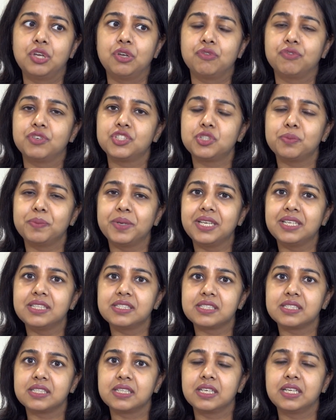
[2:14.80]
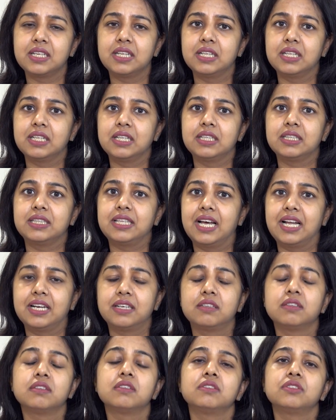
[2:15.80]
which means
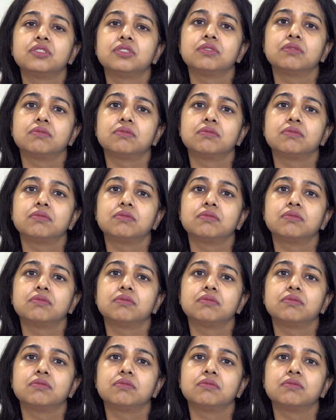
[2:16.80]
that